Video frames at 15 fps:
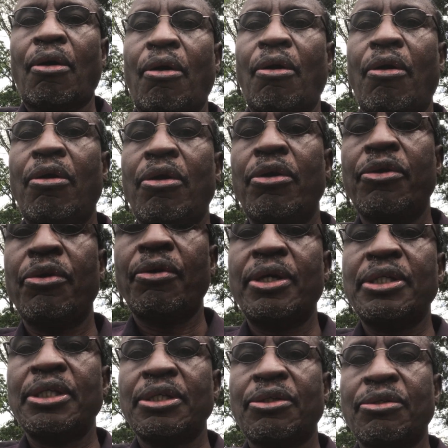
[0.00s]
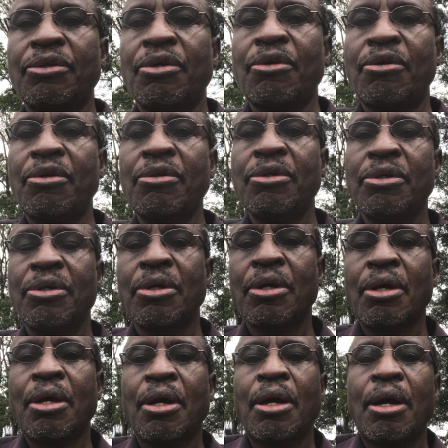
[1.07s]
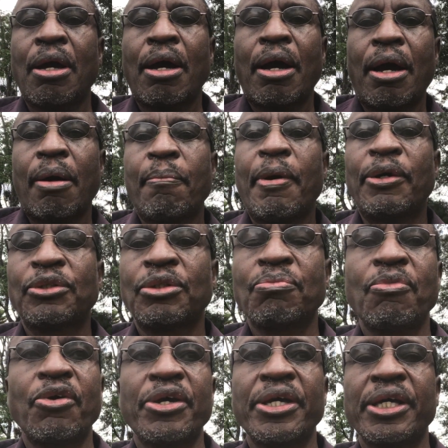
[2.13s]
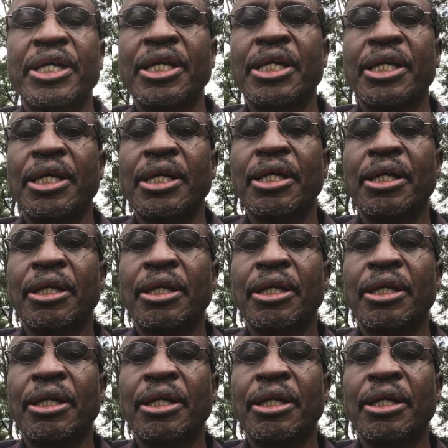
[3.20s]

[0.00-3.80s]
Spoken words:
all you wanted to know about MUNGIKI.